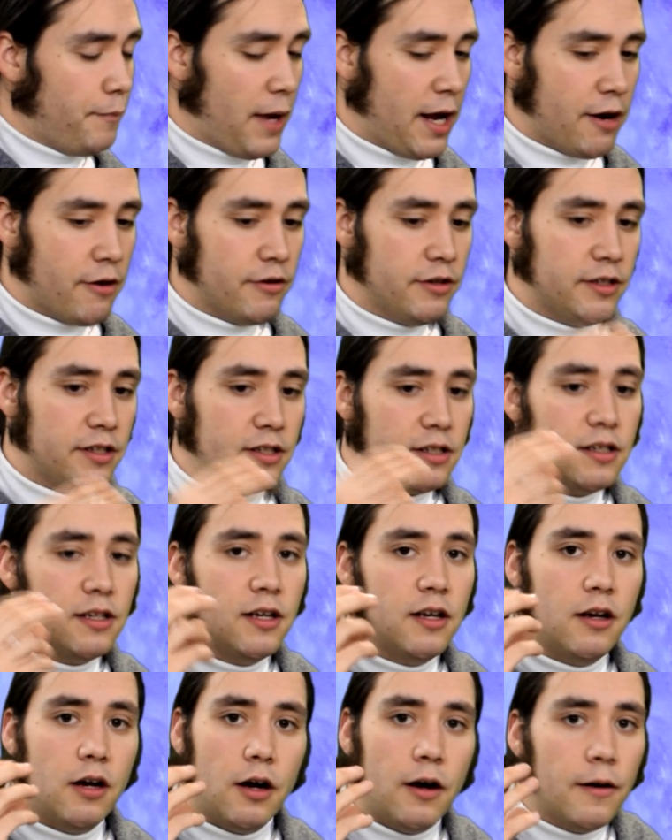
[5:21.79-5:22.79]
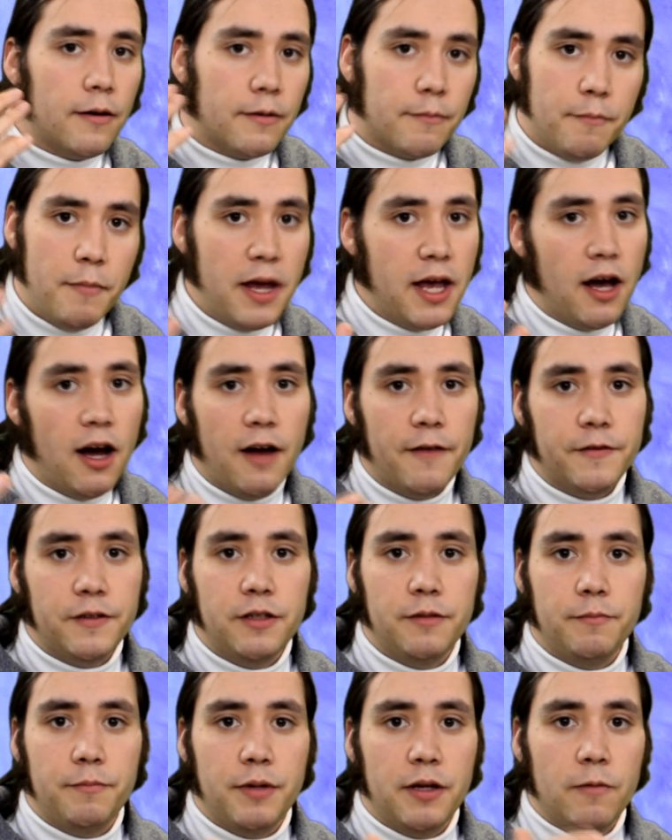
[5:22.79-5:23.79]
Parents may
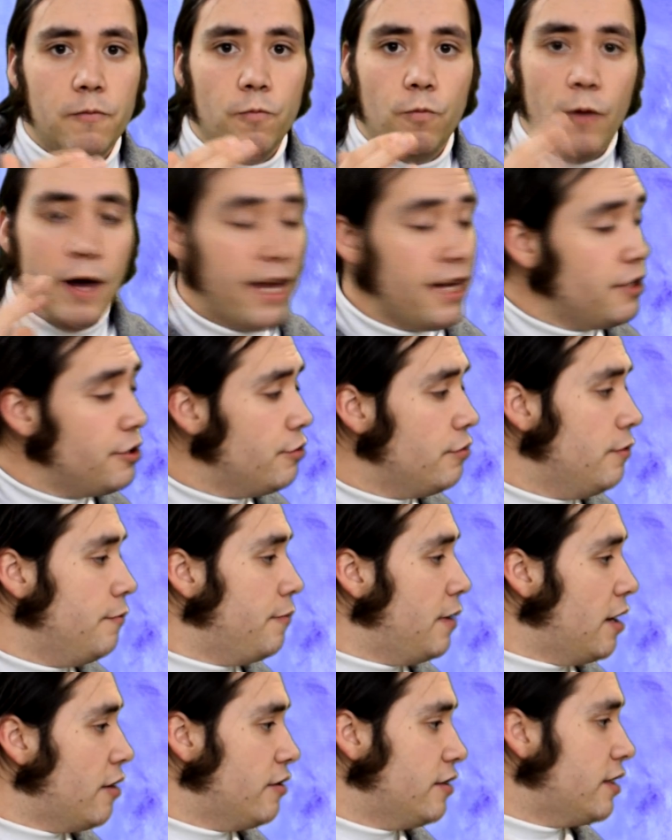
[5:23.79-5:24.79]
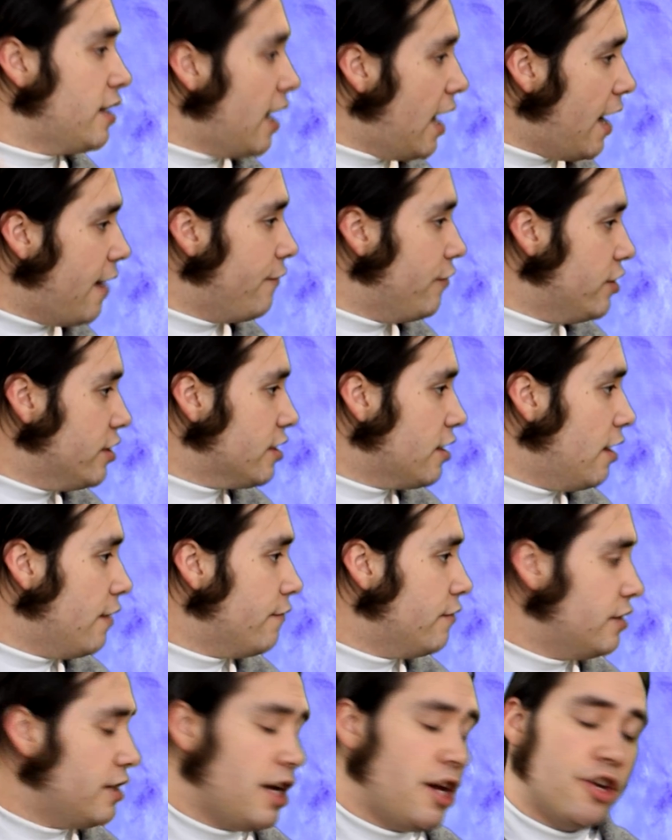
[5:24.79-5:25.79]
often be way too embarrassed to have this
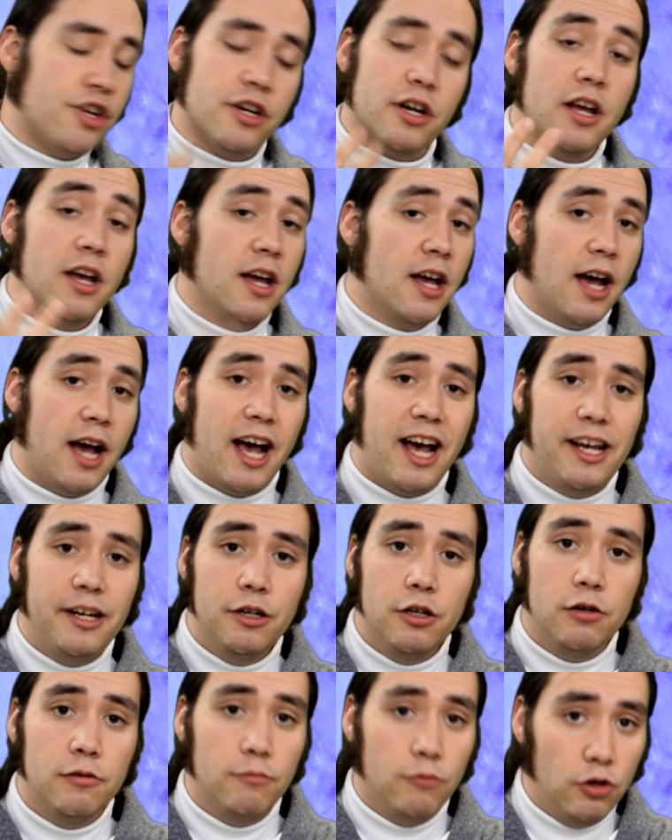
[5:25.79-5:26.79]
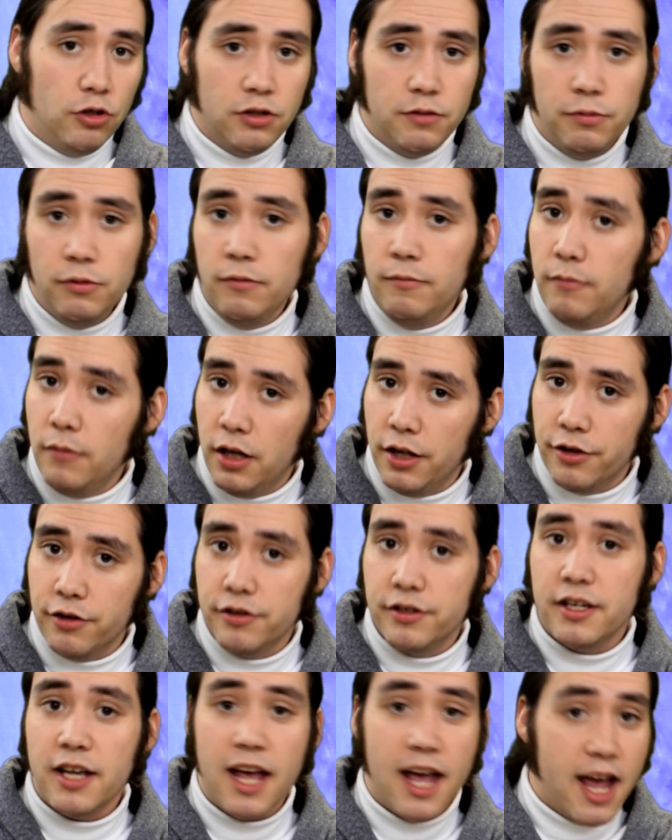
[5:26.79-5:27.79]
conversation. I know multiple
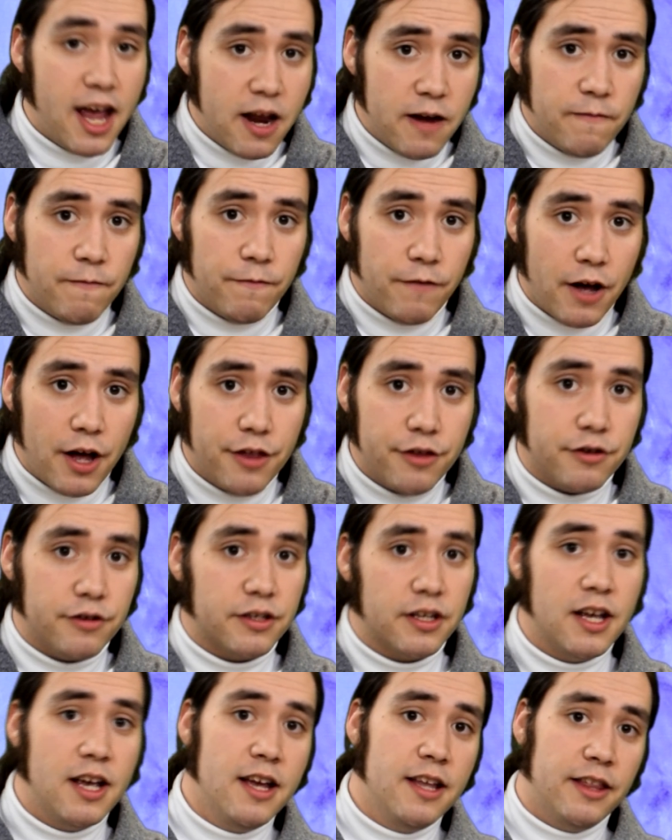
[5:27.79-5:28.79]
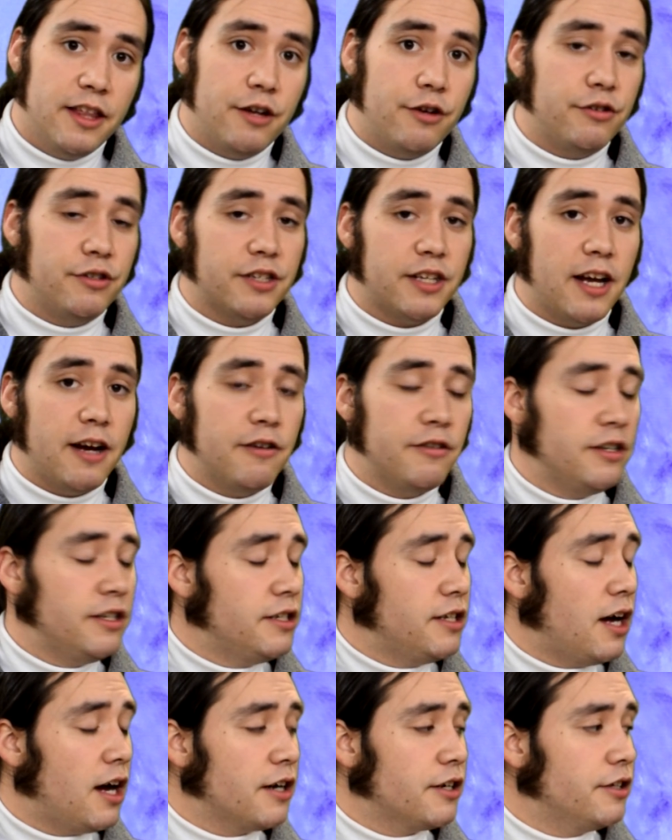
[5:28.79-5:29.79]
mothers and fathers that are scared to
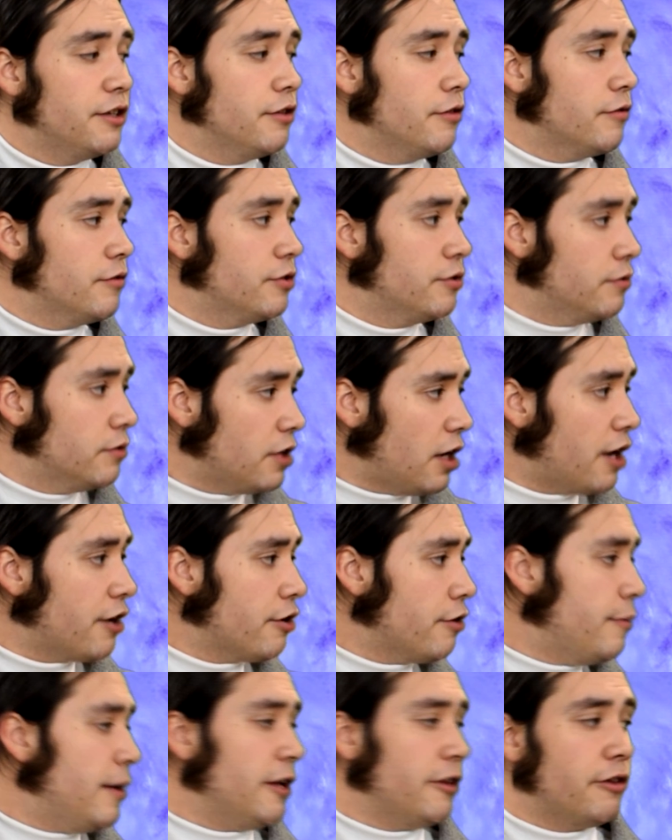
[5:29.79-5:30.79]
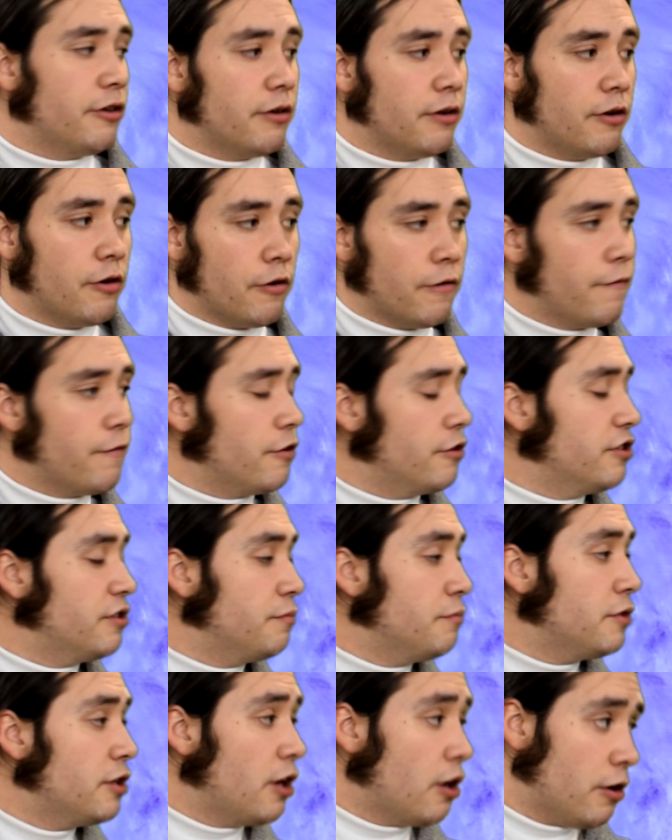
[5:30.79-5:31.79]
talk to their daughter about her first
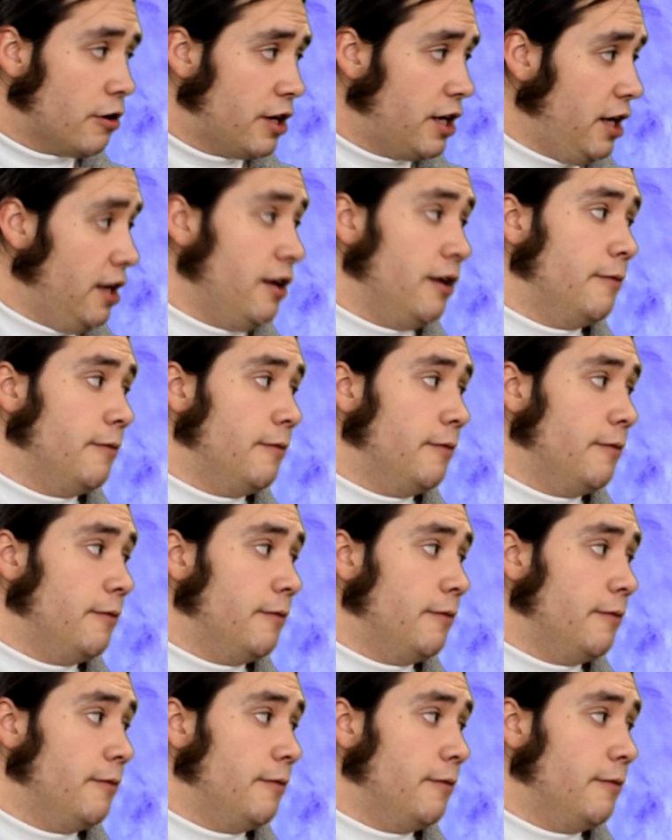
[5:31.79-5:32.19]
menarche.